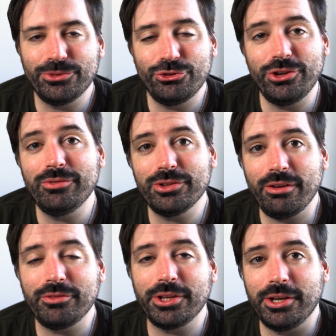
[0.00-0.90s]
Stephen
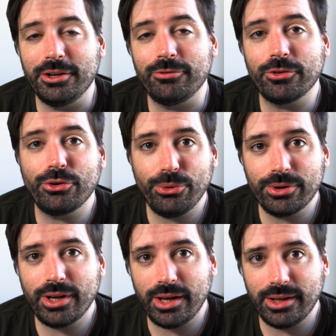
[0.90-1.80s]
Lovely here for
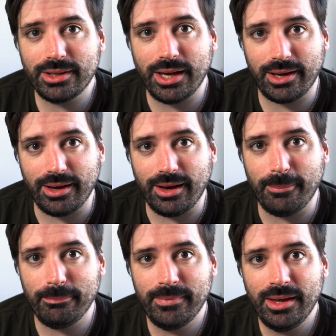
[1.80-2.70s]

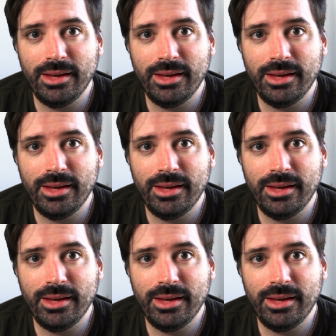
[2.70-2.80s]
cordcutting.com.